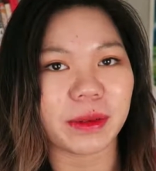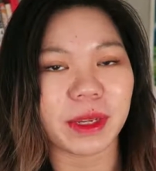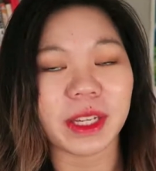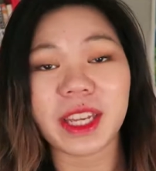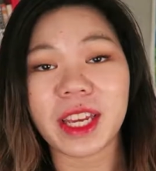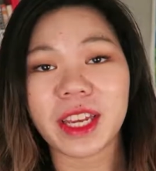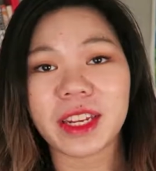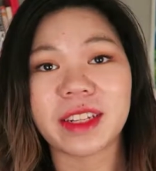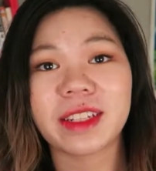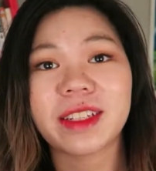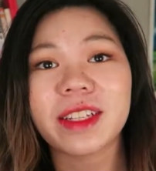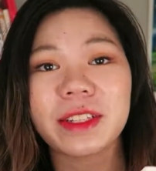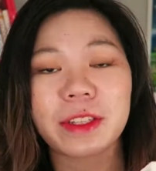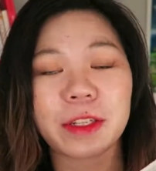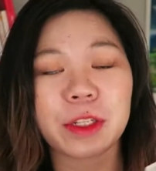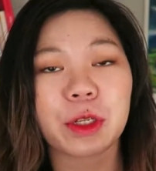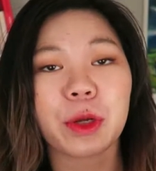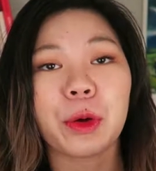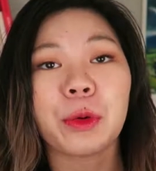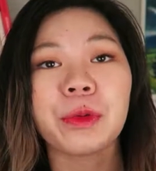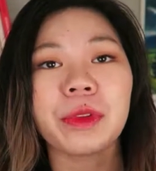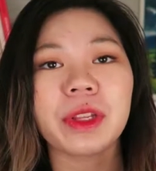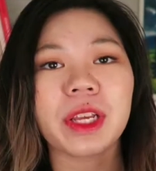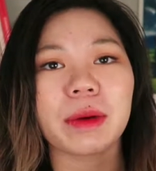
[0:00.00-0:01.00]
Again, this is
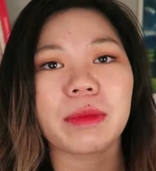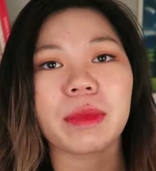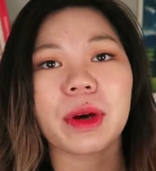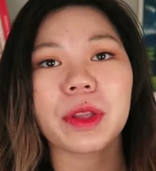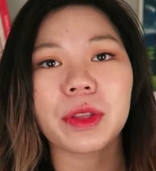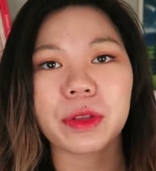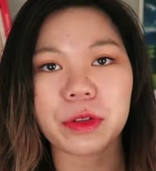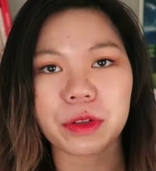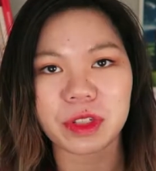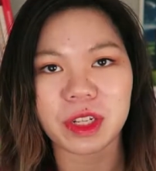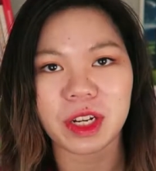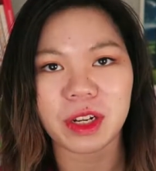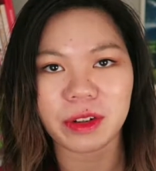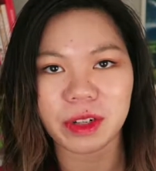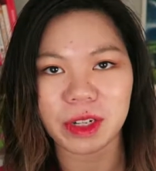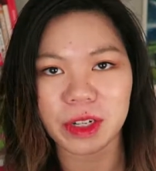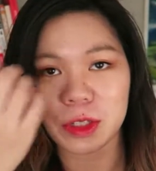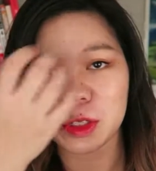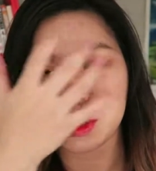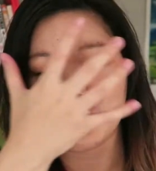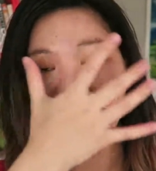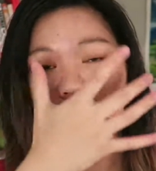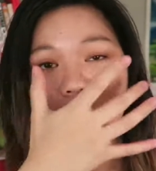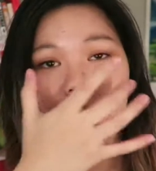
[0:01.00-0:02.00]
only about those
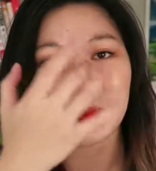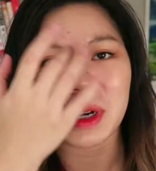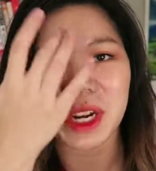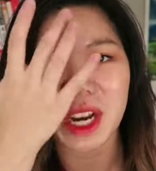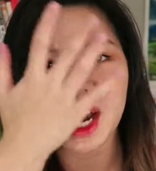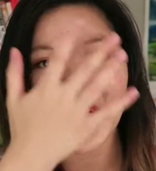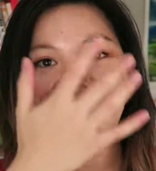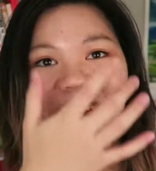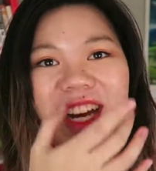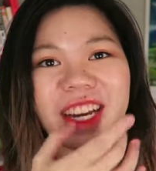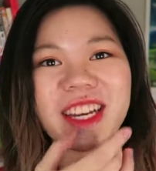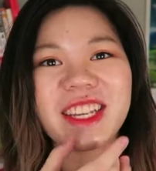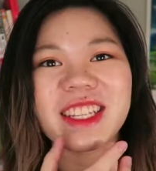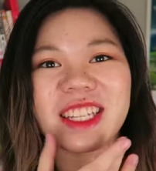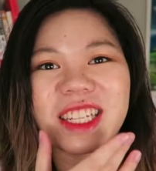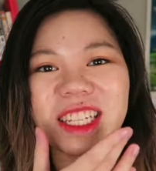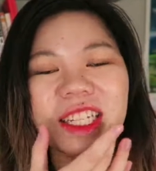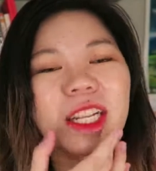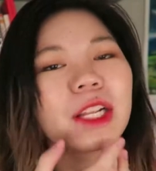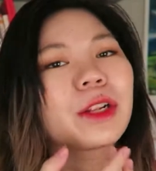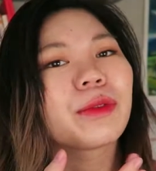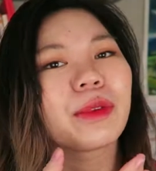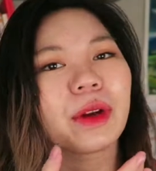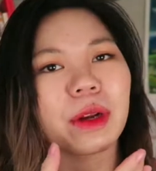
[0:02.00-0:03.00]
areas, so around my eyes and a
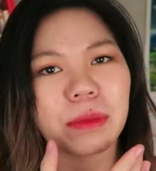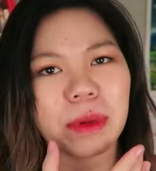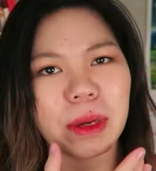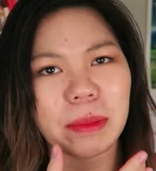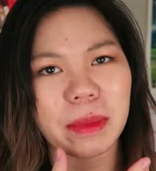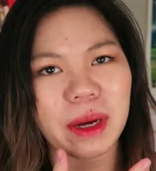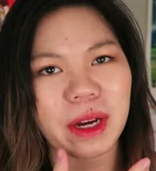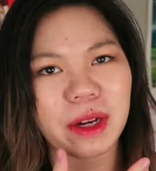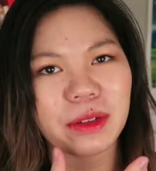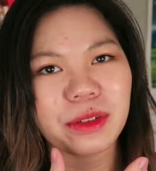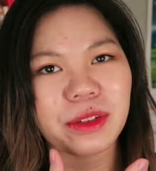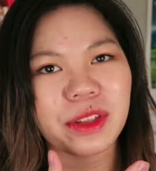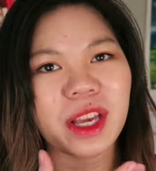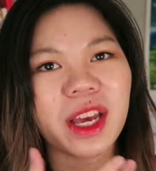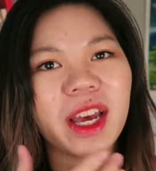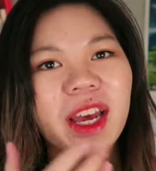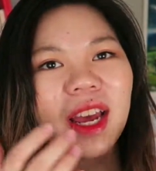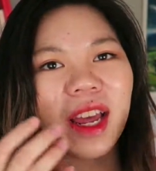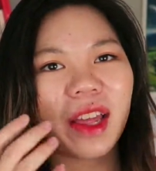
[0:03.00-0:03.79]
little around my mouth.